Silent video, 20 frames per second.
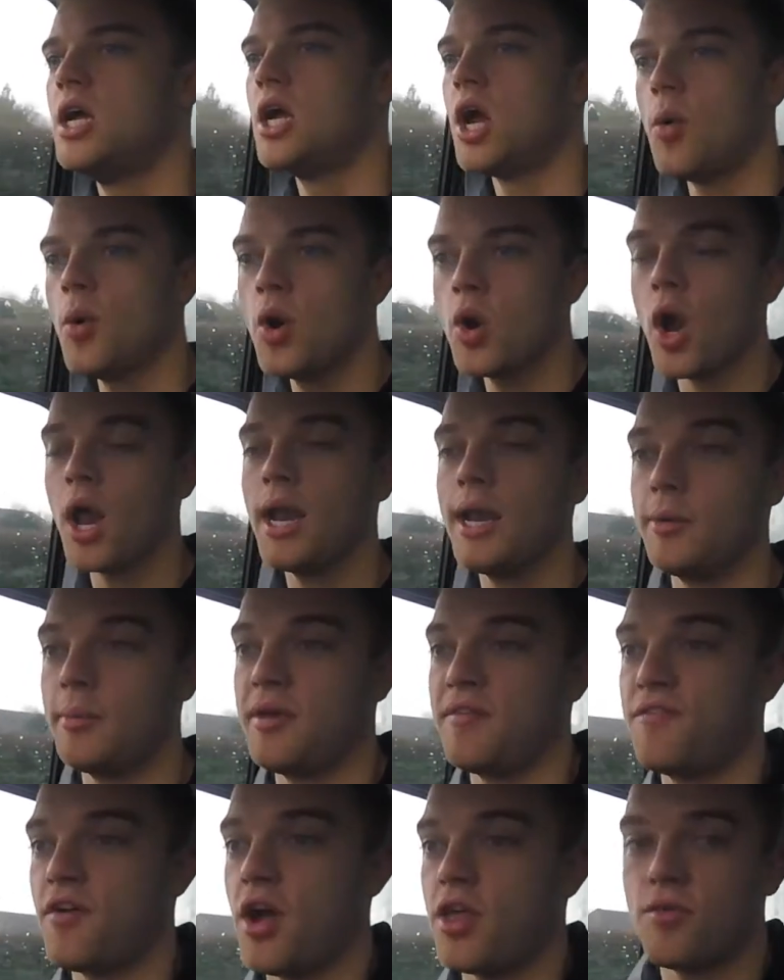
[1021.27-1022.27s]
I will go a little
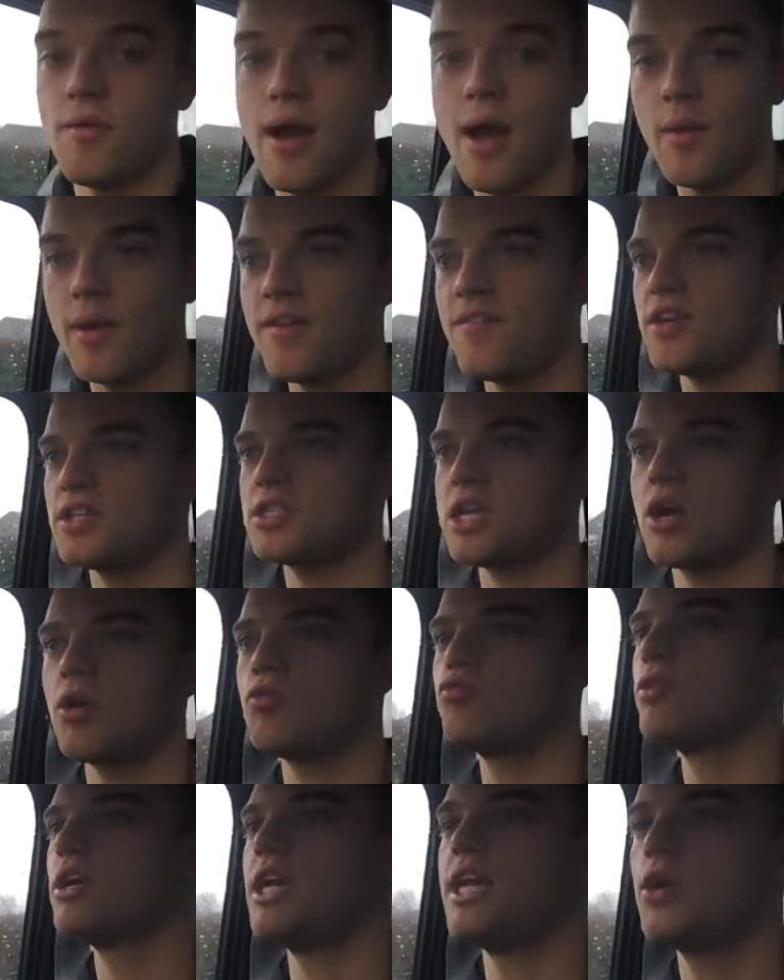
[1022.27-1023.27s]
bit further out if it's like a
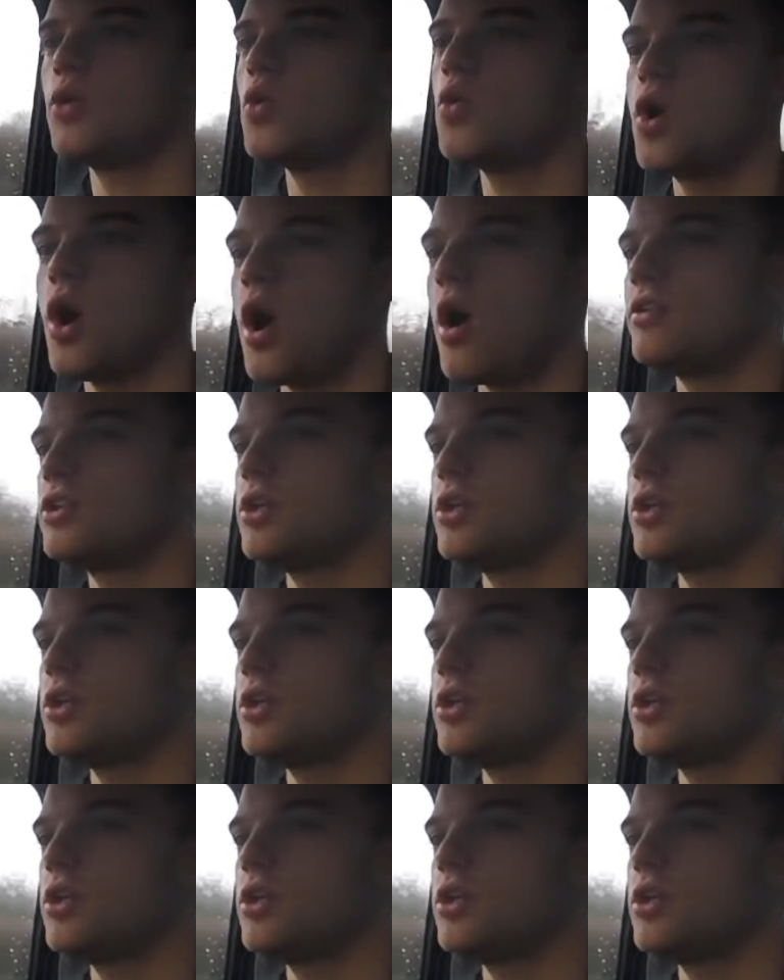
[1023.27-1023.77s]
really cool car. If